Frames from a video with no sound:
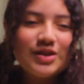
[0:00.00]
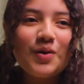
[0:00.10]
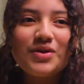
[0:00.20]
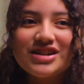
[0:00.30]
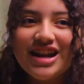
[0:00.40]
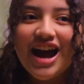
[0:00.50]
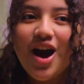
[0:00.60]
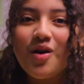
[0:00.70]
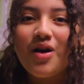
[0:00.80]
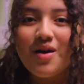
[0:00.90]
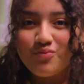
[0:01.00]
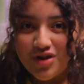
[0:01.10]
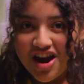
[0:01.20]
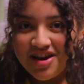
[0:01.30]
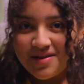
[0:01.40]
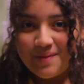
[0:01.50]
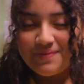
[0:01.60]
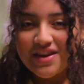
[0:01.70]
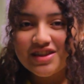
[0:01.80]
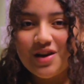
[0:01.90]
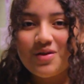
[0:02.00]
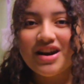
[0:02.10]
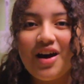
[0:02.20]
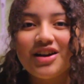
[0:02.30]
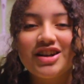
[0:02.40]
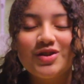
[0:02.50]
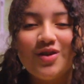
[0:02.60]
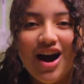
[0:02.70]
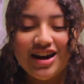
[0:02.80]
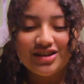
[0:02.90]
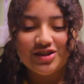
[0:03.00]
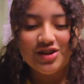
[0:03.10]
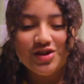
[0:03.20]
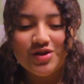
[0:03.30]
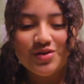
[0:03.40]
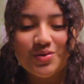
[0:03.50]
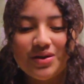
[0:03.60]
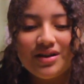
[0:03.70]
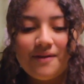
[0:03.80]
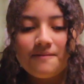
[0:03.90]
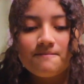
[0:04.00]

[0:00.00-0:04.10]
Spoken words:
So we're now on break. So we're now gonna try to